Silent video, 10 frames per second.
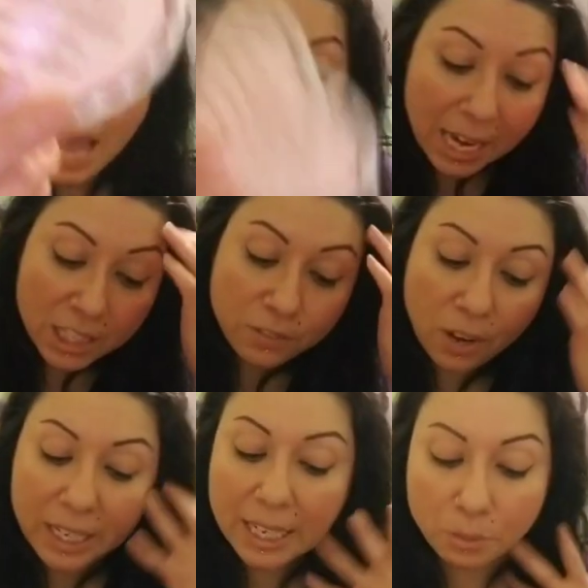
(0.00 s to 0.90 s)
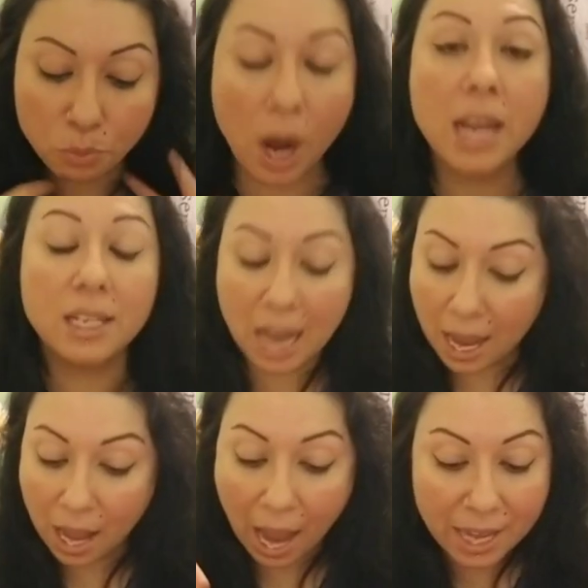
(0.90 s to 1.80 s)
And it's funny, right? I,
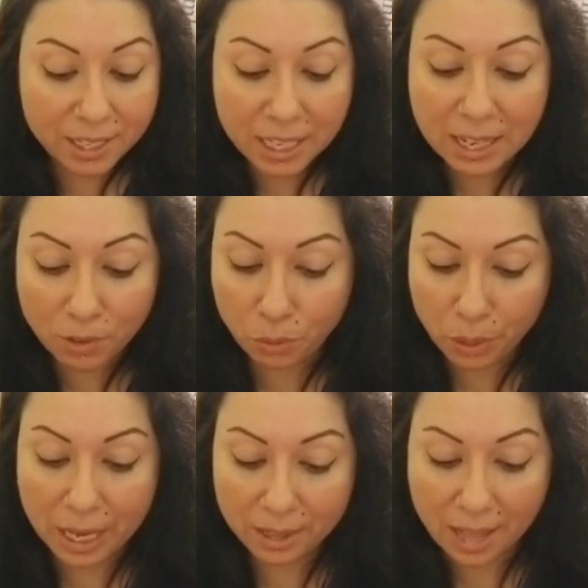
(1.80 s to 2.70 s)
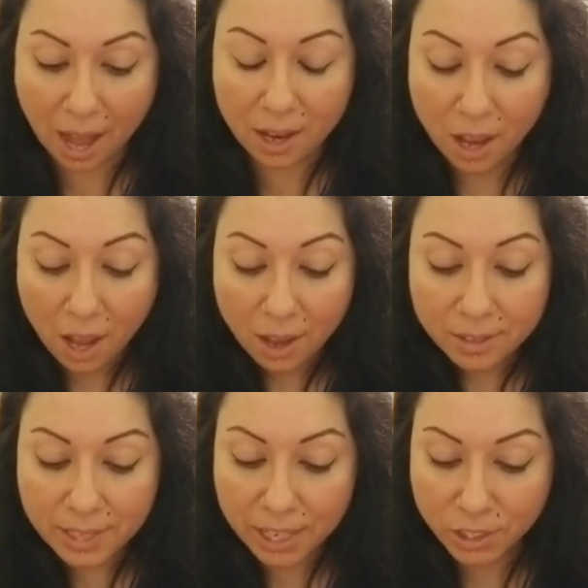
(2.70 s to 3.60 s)
I didn't even read that
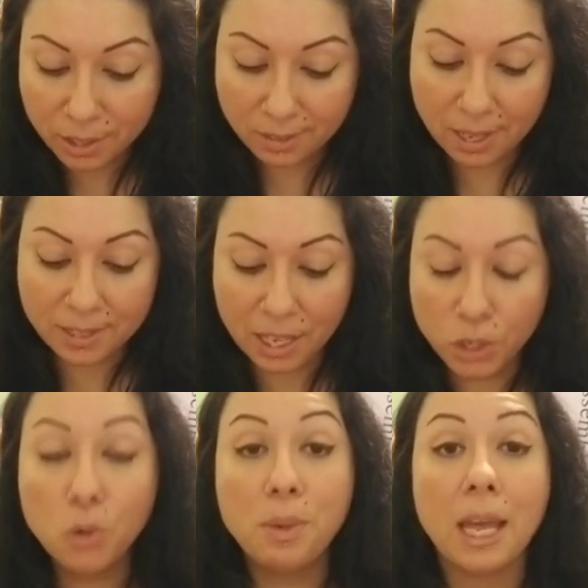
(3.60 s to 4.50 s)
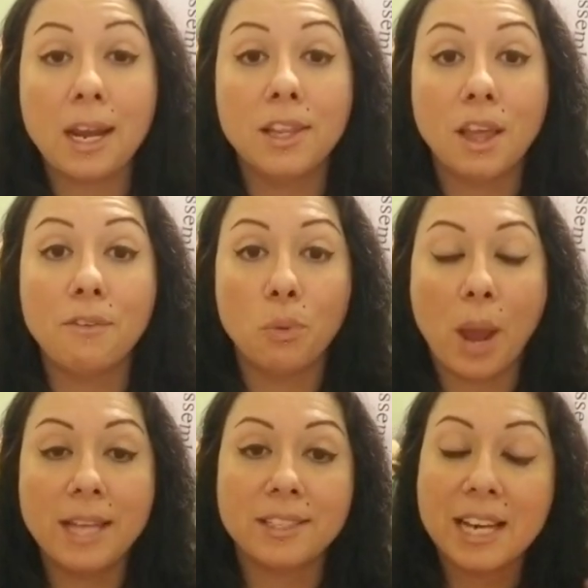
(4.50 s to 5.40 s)
section that says a new beginning in love
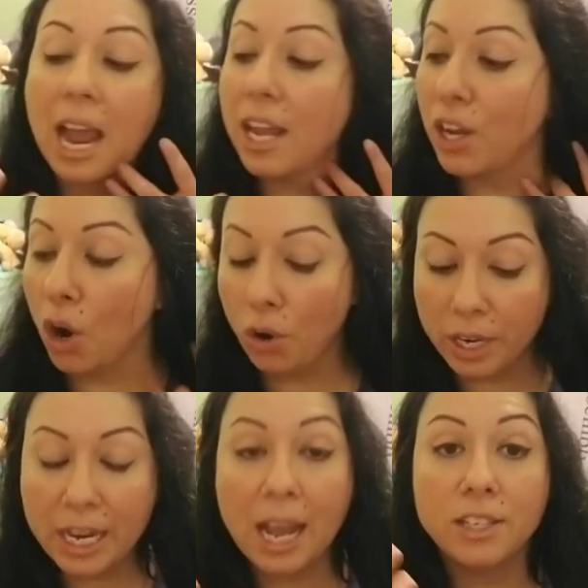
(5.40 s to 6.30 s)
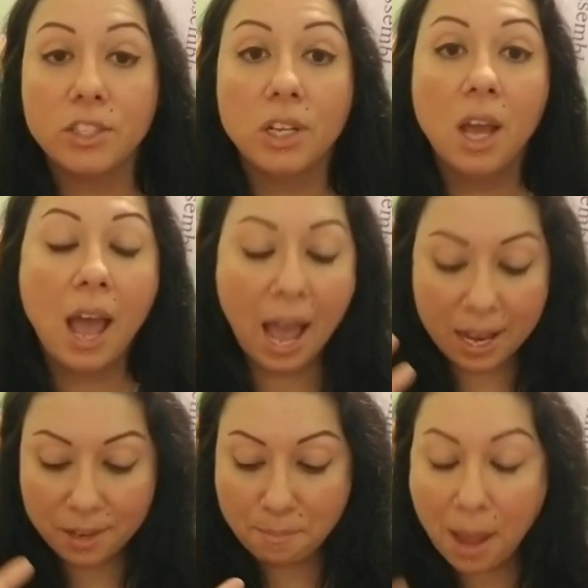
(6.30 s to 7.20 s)
awaits, and I already had
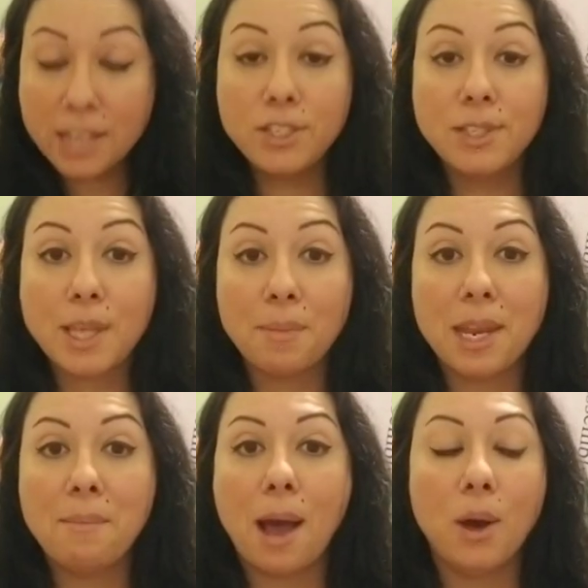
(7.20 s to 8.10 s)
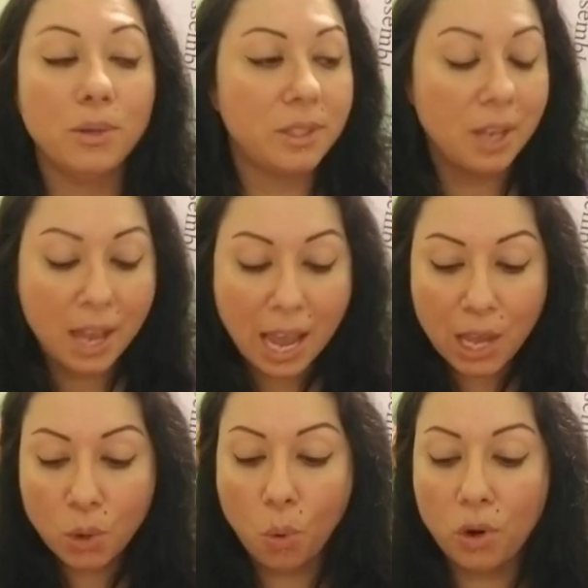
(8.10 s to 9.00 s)
had mentioned something about
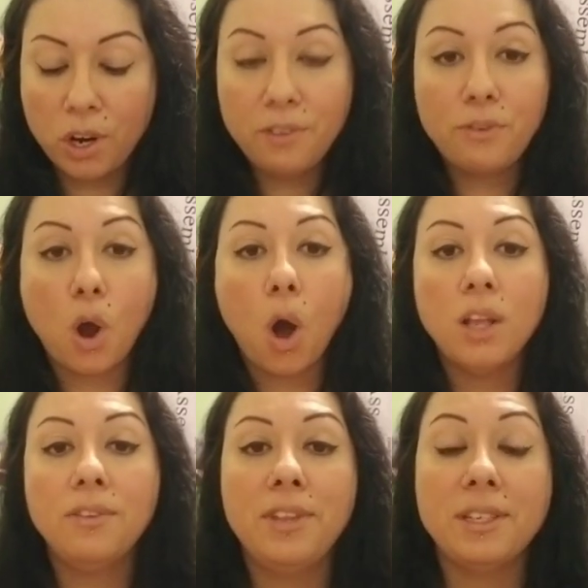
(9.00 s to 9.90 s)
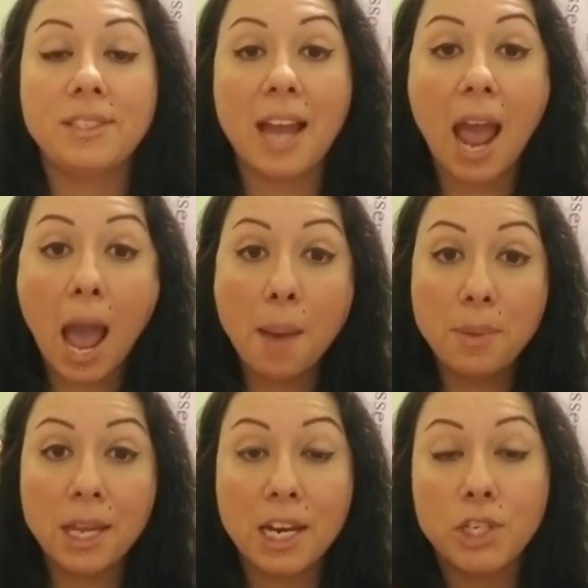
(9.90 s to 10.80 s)
in order for all of this to
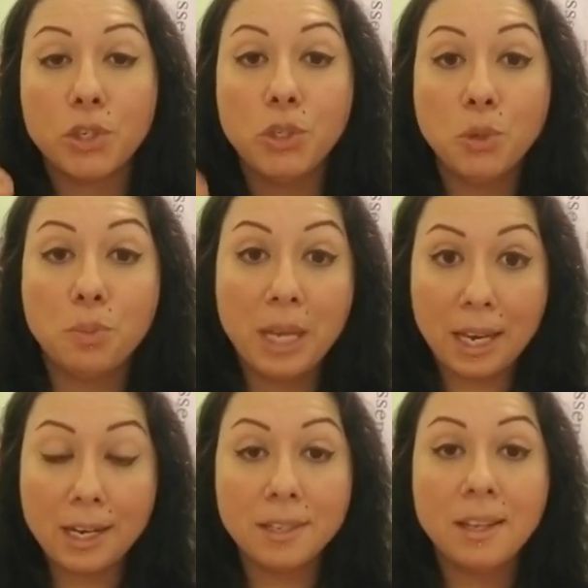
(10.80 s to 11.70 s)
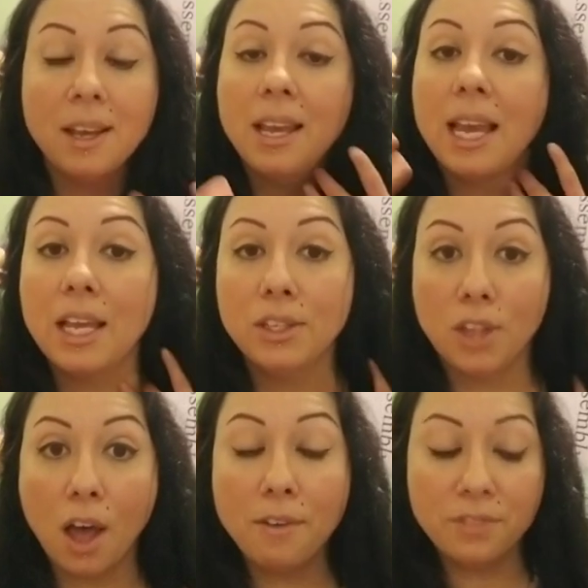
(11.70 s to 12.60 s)
happen and your new beginning in
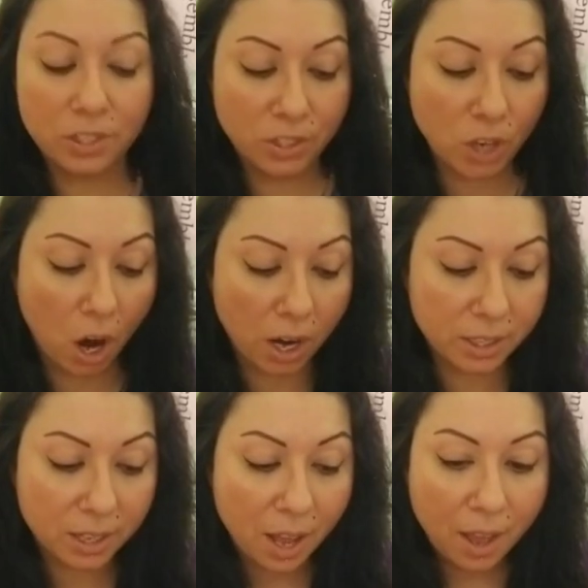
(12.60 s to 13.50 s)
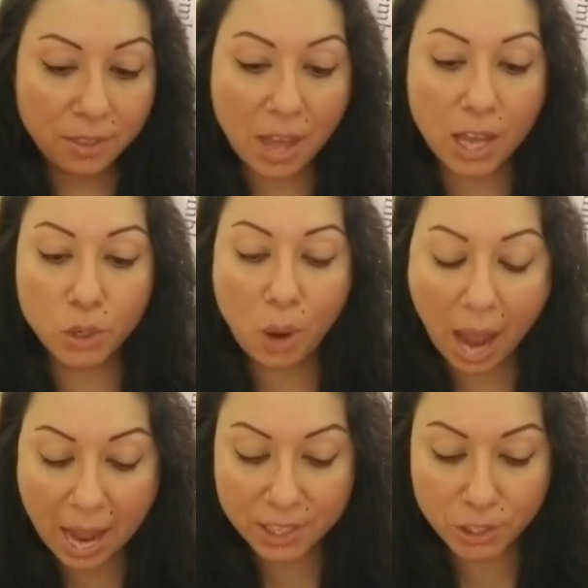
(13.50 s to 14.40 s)
love to start, that you
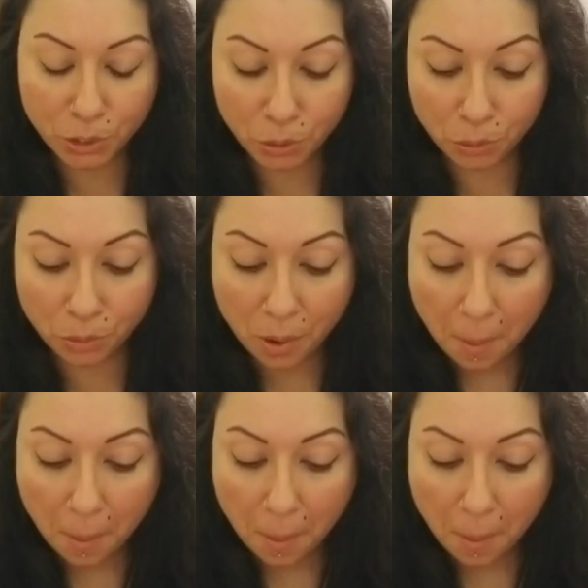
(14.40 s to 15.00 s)
had to